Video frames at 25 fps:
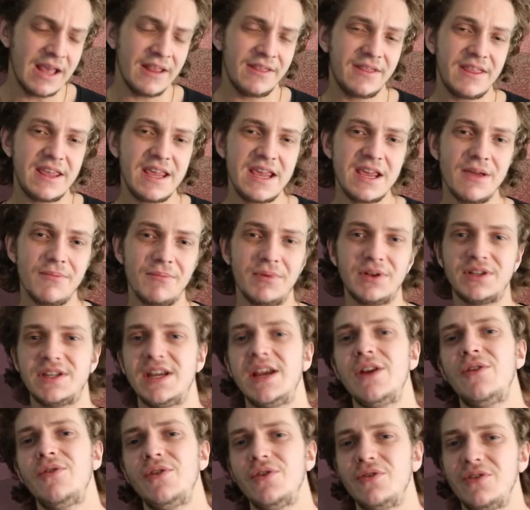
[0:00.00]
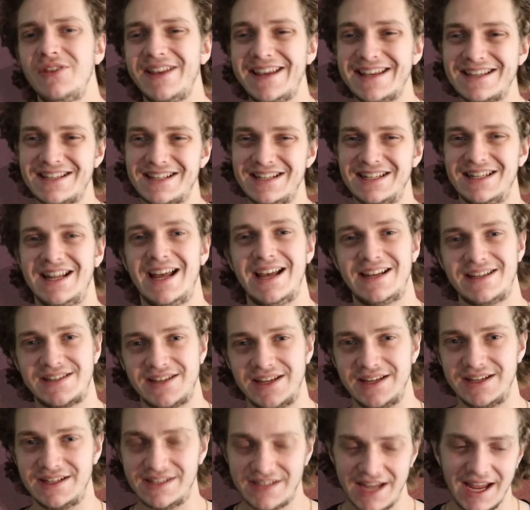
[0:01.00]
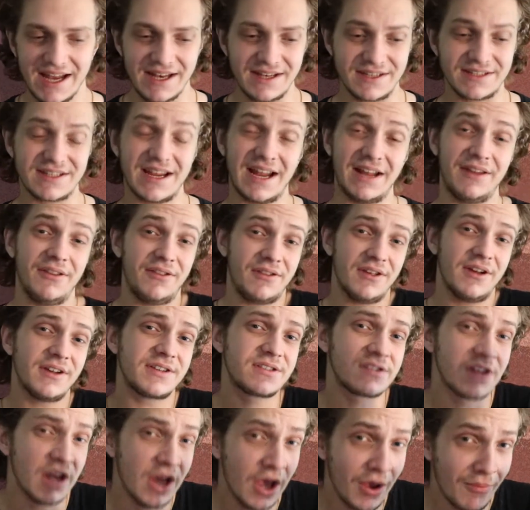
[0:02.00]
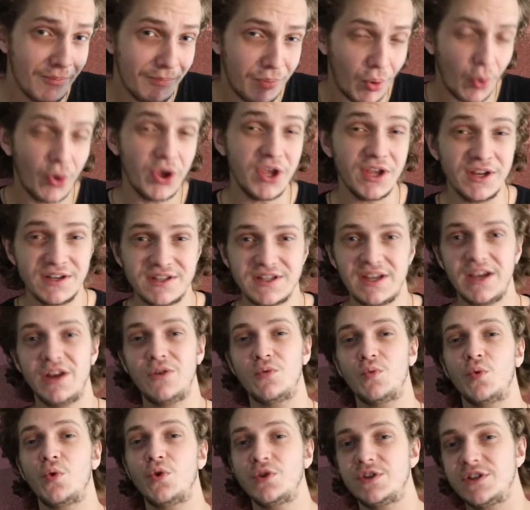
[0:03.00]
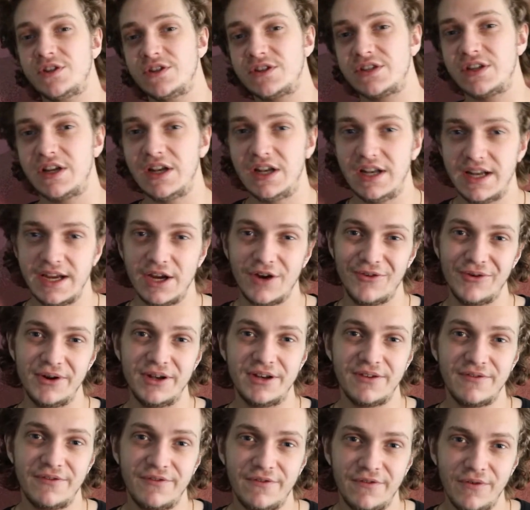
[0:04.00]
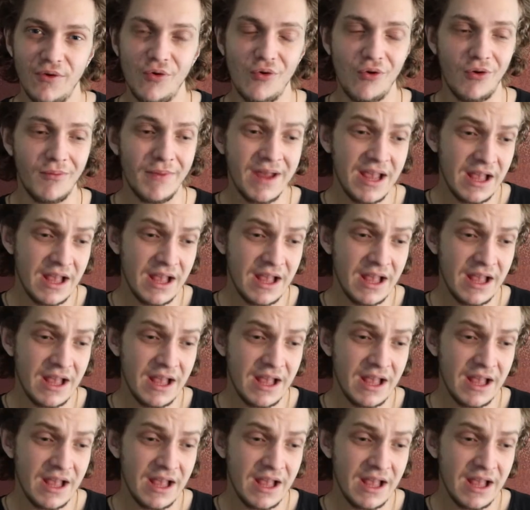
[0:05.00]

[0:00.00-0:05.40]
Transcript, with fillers: the material is less dense and thus buoyant in water's liquid form.